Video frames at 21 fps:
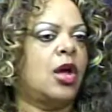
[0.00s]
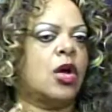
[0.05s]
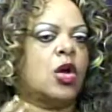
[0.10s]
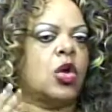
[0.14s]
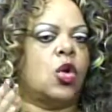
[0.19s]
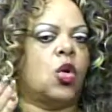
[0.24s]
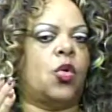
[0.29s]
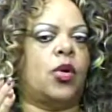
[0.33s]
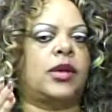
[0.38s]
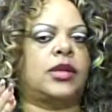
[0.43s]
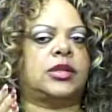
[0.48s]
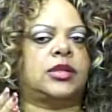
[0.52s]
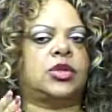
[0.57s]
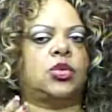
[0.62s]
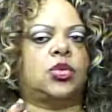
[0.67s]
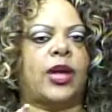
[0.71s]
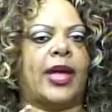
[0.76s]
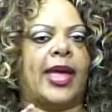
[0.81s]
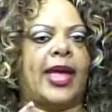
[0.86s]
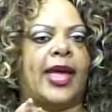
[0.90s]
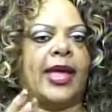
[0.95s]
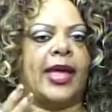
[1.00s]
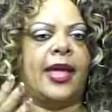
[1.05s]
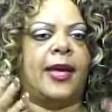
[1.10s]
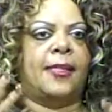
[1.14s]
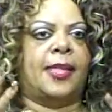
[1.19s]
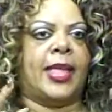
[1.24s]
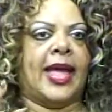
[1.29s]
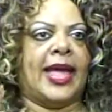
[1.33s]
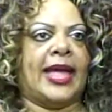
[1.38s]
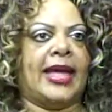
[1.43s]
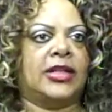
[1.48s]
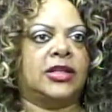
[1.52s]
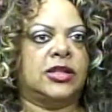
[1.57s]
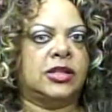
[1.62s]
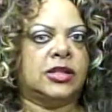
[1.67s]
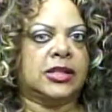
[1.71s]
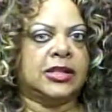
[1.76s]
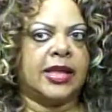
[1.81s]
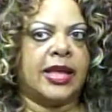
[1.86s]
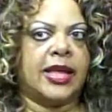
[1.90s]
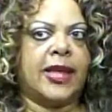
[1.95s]
going to a
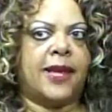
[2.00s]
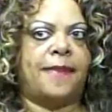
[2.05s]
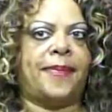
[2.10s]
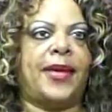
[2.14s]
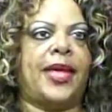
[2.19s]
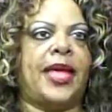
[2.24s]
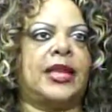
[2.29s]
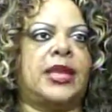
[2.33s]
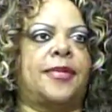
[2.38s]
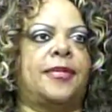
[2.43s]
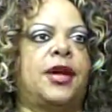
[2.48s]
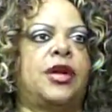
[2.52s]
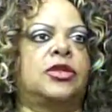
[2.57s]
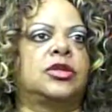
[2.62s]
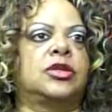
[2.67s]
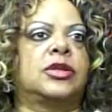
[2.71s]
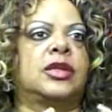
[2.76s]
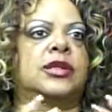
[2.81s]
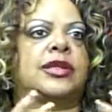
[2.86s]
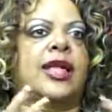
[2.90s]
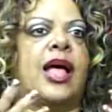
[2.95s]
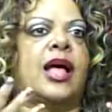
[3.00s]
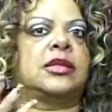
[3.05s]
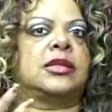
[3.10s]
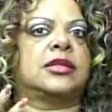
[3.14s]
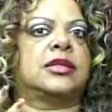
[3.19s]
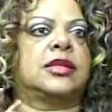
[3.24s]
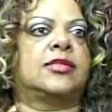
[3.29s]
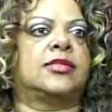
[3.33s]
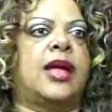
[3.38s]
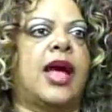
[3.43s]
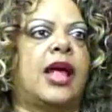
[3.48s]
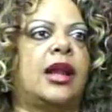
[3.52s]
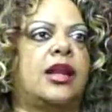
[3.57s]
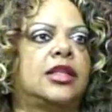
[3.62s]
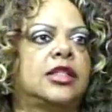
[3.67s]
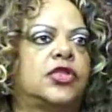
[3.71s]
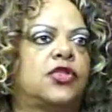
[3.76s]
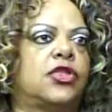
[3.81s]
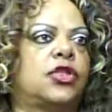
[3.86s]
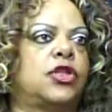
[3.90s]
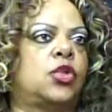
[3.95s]
agency and paying them hundreds and thousands of dollars
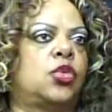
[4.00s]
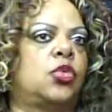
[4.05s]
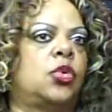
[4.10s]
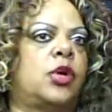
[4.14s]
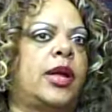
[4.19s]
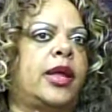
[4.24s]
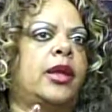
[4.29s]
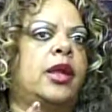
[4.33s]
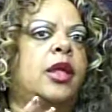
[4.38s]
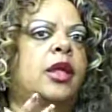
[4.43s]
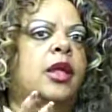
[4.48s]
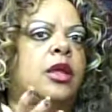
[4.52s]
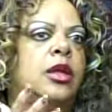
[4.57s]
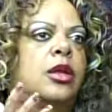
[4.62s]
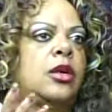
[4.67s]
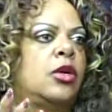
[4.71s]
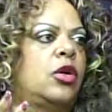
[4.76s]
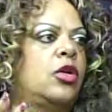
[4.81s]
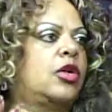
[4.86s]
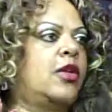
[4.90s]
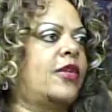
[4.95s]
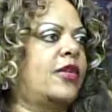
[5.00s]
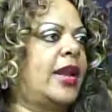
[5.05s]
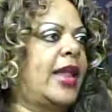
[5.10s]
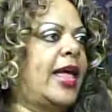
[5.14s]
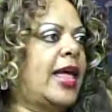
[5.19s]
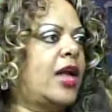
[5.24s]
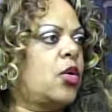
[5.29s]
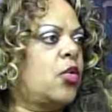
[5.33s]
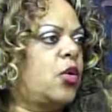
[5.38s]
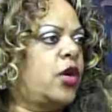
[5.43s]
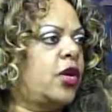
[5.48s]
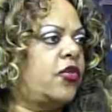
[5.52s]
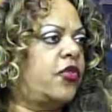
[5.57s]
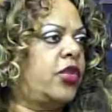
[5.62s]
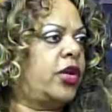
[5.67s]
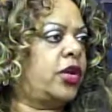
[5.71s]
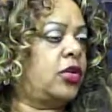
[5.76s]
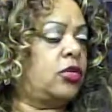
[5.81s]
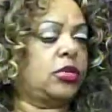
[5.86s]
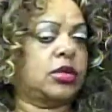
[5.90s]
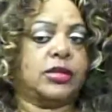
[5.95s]
for doing, your legwork for
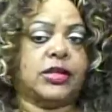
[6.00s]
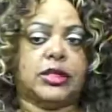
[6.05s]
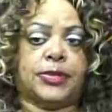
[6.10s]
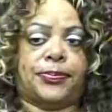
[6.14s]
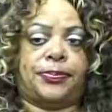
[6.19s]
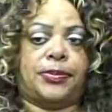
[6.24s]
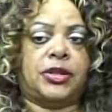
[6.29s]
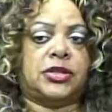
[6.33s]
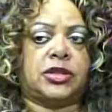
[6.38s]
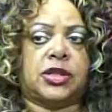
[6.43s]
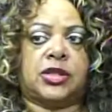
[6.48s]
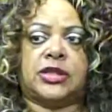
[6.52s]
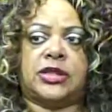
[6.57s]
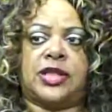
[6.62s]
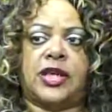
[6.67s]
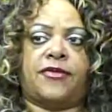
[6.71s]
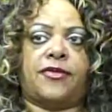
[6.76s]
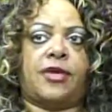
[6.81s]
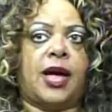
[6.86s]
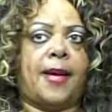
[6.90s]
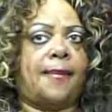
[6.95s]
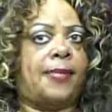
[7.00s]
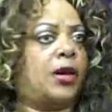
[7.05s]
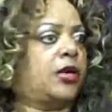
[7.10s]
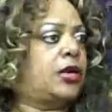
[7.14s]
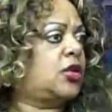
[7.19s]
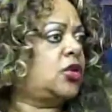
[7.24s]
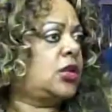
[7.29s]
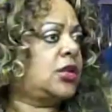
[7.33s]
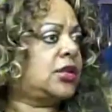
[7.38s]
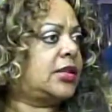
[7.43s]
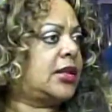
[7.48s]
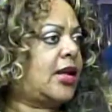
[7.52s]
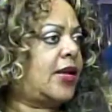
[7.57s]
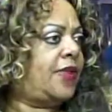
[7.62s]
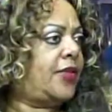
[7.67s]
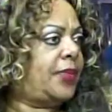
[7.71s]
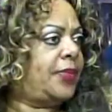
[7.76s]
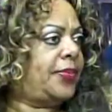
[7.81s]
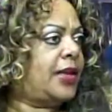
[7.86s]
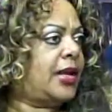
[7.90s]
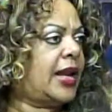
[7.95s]
you. You can just put your stuff, upload it yourself,
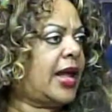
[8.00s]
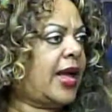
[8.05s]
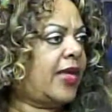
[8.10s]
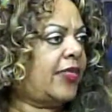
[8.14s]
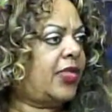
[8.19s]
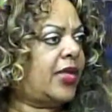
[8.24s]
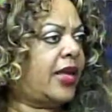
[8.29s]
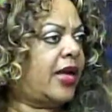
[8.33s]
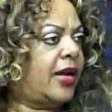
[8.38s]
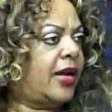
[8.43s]
and put it out there.